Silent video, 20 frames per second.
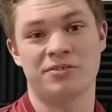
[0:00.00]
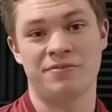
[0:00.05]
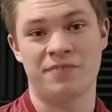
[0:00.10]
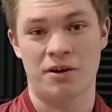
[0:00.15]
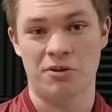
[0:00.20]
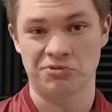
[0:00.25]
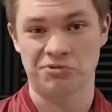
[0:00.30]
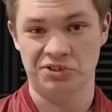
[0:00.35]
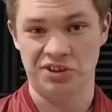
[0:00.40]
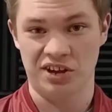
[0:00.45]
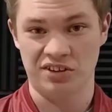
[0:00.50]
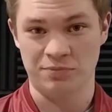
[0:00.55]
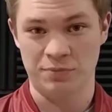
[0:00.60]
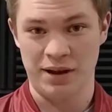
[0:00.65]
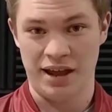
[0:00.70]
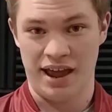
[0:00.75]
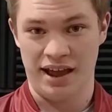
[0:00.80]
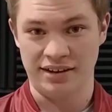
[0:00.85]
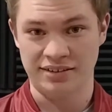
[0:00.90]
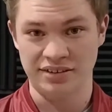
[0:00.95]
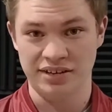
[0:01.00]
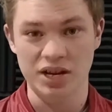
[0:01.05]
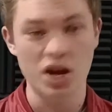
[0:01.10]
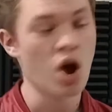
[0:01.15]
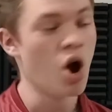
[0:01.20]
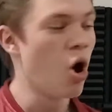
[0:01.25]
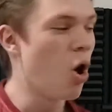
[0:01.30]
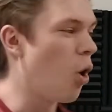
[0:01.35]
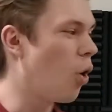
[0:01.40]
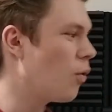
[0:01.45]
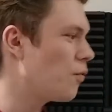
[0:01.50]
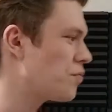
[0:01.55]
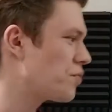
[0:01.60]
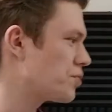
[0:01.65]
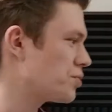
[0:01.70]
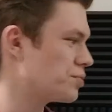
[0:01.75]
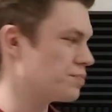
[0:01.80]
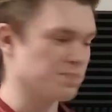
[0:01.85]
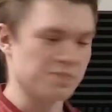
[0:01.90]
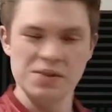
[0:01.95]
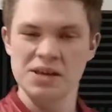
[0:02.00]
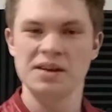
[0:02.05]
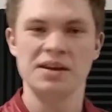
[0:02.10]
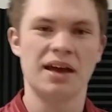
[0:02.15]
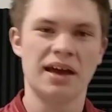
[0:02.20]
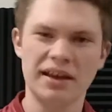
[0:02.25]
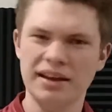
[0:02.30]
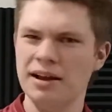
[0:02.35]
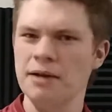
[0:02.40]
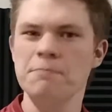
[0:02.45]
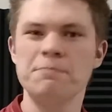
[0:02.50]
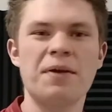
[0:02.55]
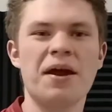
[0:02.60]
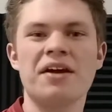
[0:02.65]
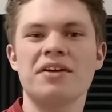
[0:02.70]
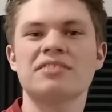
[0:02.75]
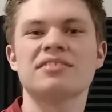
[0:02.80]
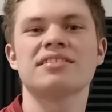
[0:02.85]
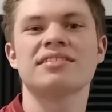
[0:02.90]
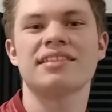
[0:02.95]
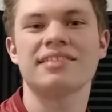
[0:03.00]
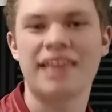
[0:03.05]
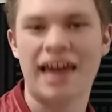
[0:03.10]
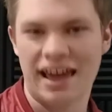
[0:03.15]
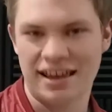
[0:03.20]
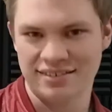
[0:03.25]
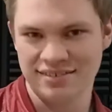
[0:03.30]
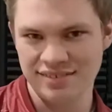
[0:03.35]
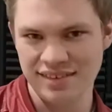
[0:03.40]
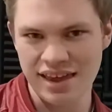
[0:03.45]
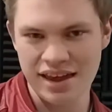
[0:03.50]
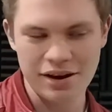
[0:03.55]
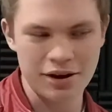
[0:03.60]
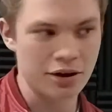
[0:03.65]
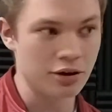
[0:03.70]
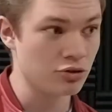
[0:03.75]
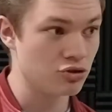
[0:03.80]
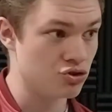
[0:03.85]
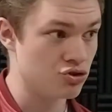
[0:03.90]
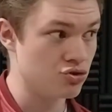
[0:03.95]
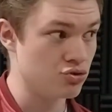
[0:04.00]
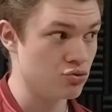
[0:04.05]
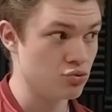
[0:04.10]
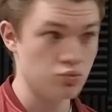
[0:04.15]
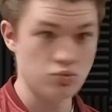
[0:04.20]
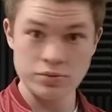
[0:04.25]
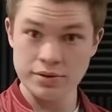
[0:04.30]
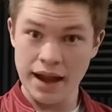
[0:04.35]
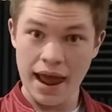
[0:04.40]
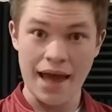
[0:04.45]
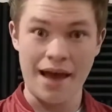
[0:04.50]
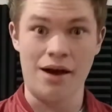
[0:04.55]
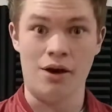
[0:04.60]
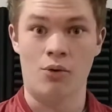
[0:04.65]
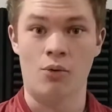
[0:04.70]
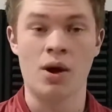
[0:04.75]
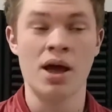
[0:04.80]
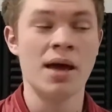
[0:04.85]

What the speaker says: Fauci has been acting over compared to the last year to now,